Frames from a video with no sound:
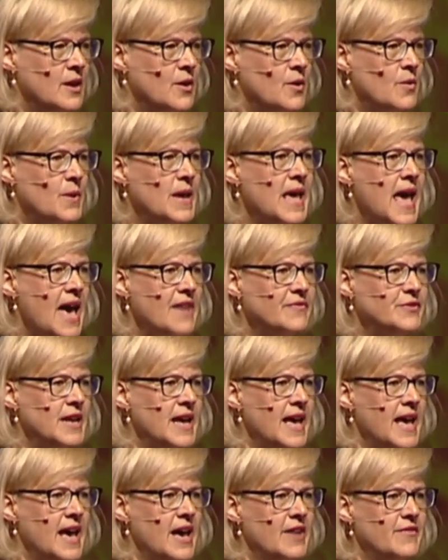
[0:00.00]
We have to
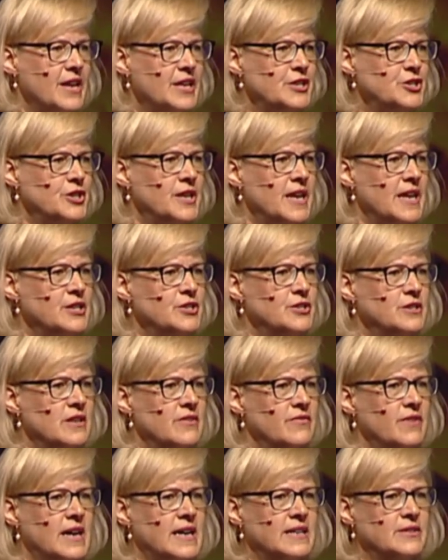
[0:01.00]
have education
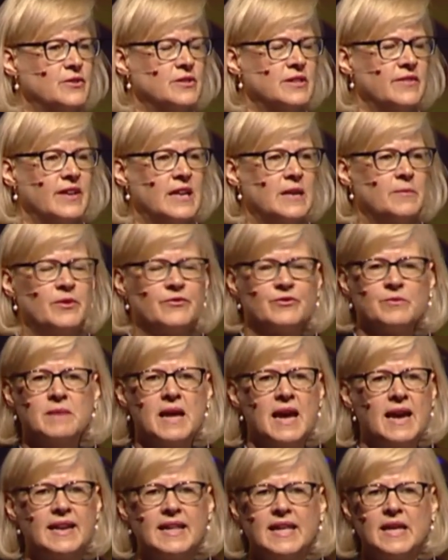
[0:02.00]
advisors available from
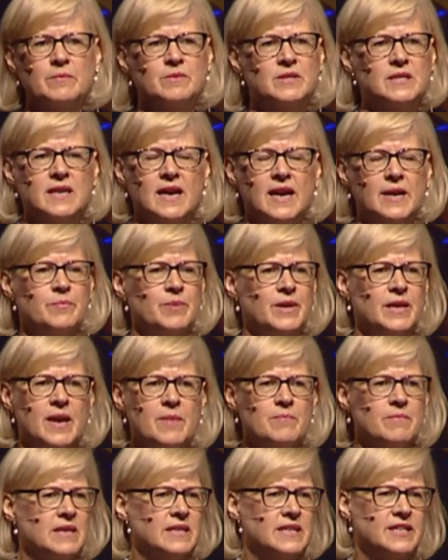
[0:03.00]
9 a.m. to 9 p.m.
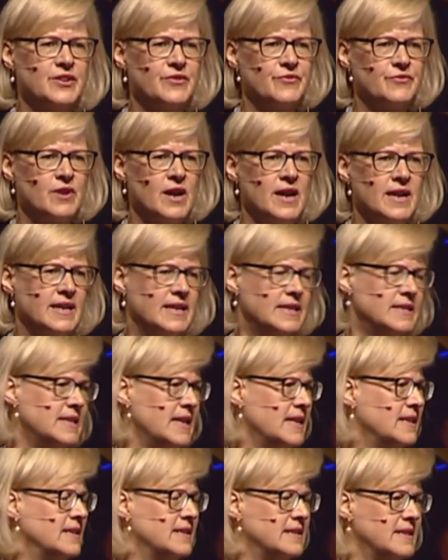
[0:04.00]
Monday to Friday and
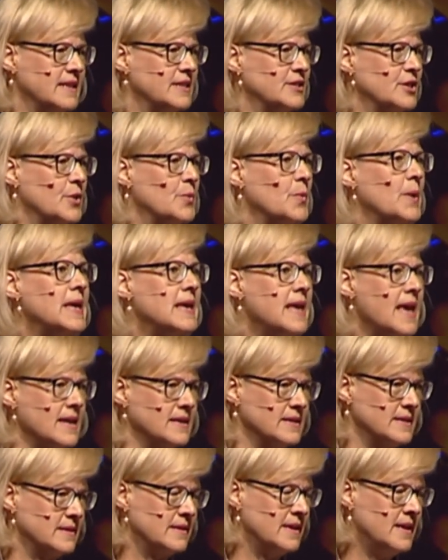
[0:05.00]
10 to 6 on
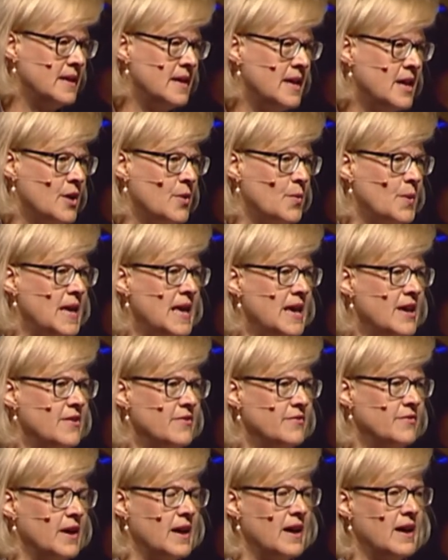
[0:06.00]
weekends. We
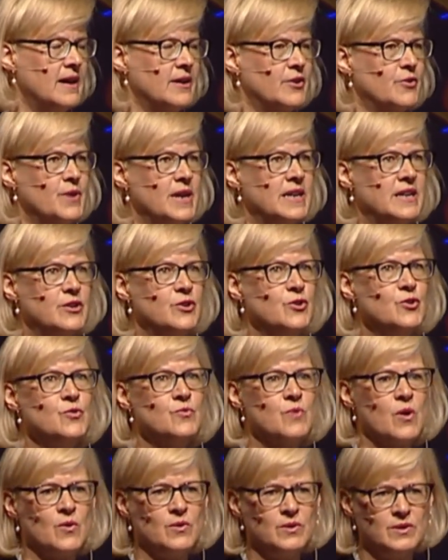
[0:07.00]
have created new
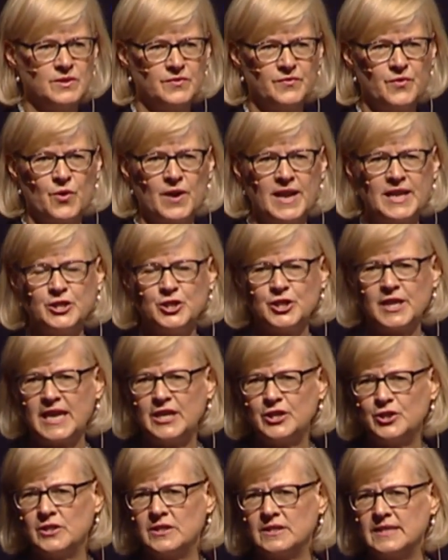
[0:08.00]
roles for
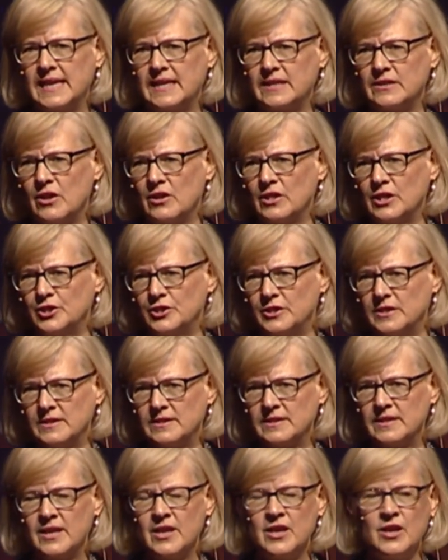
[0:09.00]
educational
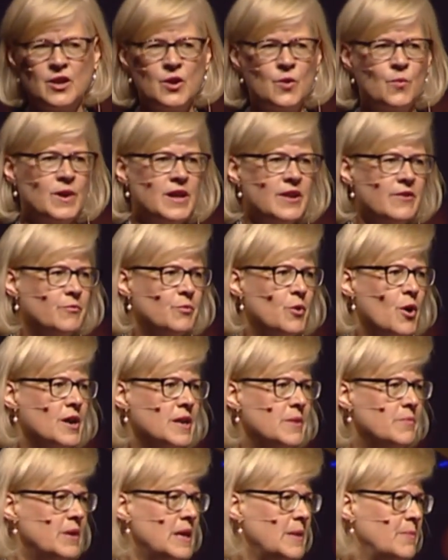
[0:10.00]
technologists. We have brought
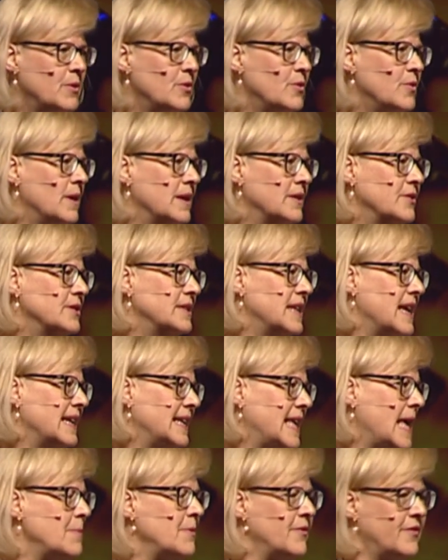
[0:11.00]
in people who understand
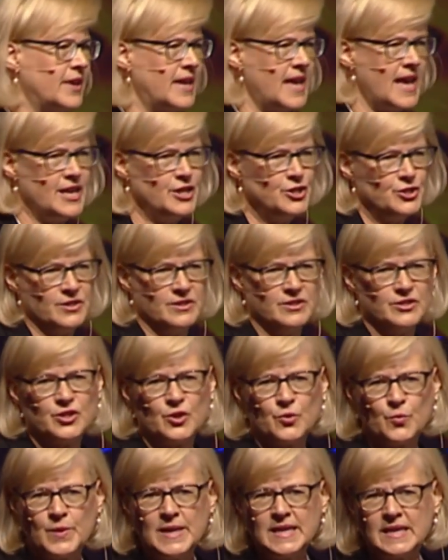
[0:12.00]
gamification so
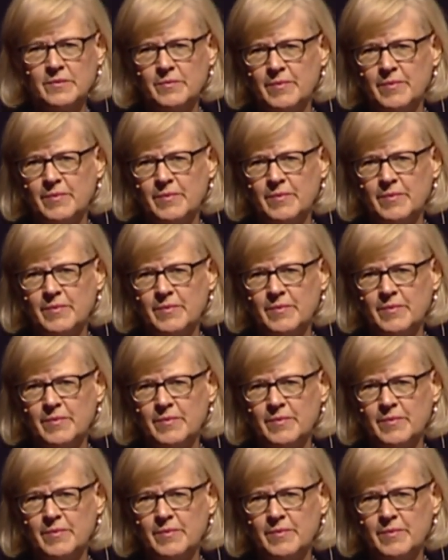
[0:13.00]
we can